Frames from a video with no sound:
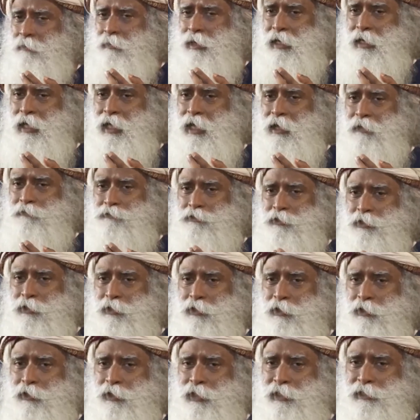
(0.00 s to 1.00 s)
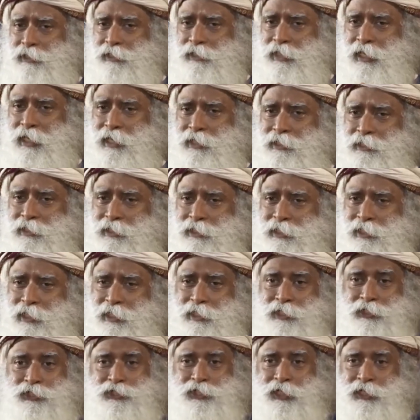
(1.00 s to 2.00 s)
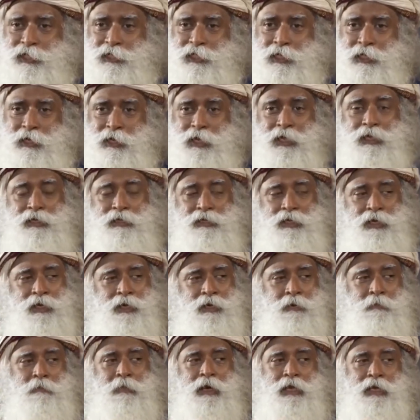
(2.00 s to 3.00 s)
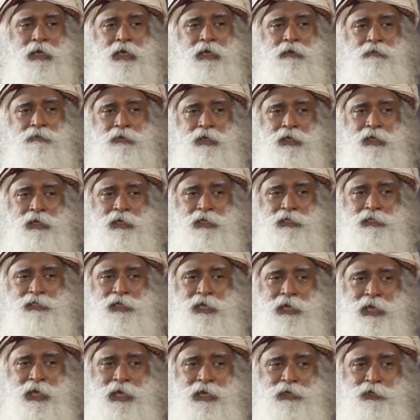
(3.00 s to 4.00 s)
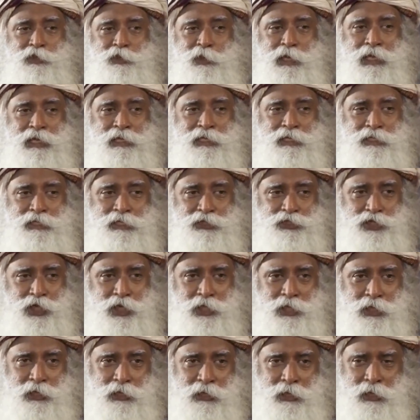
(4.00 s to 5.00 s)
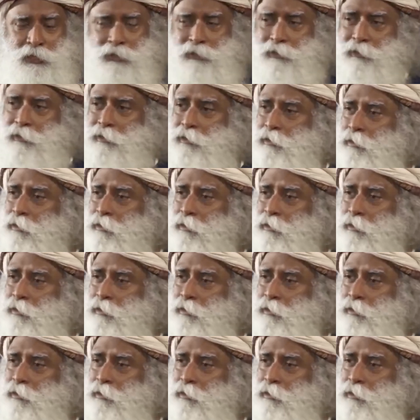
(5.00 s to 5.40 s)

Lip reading: by afternoon it's 18 degrees centigrade, by evening it's again 12 degrees centigrade.